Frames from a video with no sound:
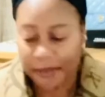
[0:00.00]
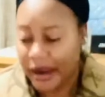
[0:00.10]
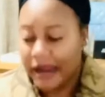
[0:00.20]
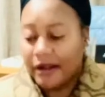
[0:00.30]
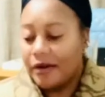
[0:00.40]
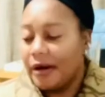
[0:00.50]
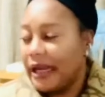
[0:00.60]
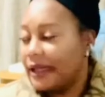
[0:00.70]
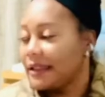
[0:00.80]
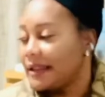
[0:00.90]
I
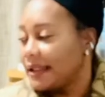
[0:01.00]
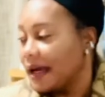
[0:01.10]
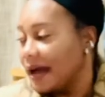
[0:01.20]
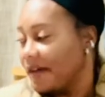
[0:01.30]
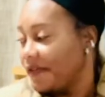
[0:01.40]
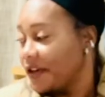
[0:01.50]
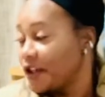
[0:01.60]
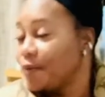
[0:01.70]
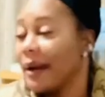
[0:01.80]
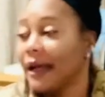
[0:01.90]
collect
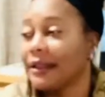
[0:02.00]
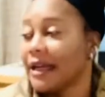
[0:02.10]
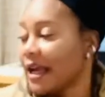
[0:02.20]
vintage bags